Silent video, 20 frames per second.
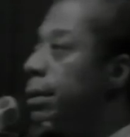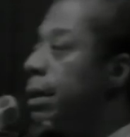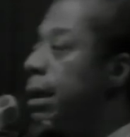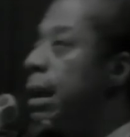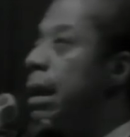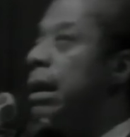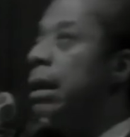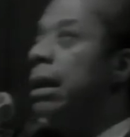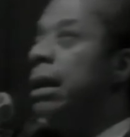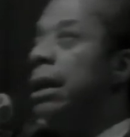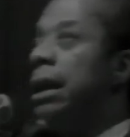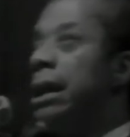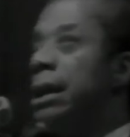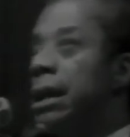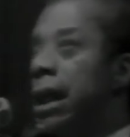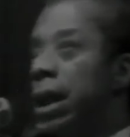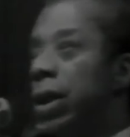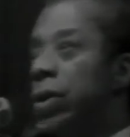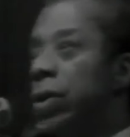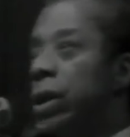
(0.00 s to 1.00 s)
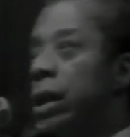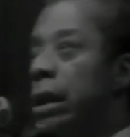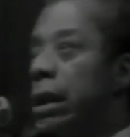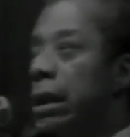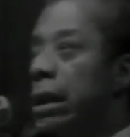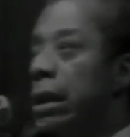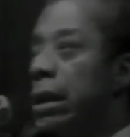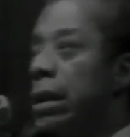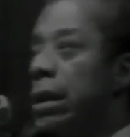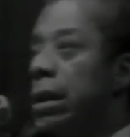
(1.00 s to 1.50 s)
that this
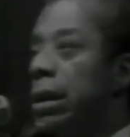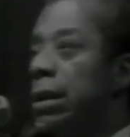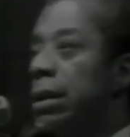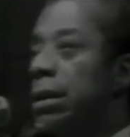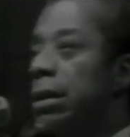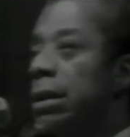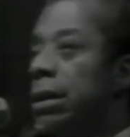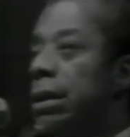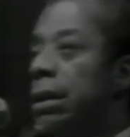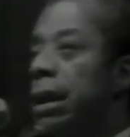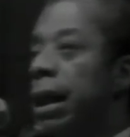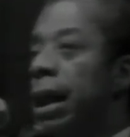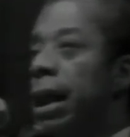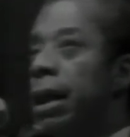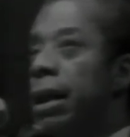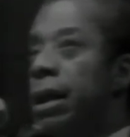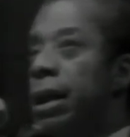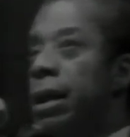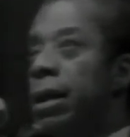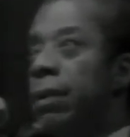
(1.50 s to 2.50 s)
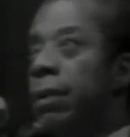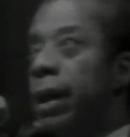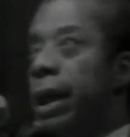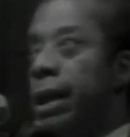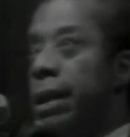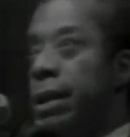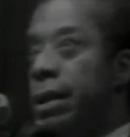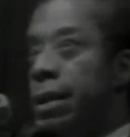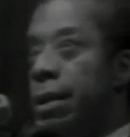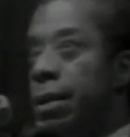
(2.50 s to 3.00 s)
country, and indeed the
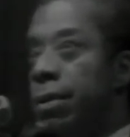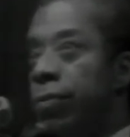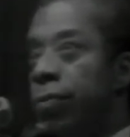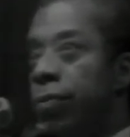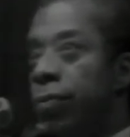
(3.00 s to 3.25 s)
West,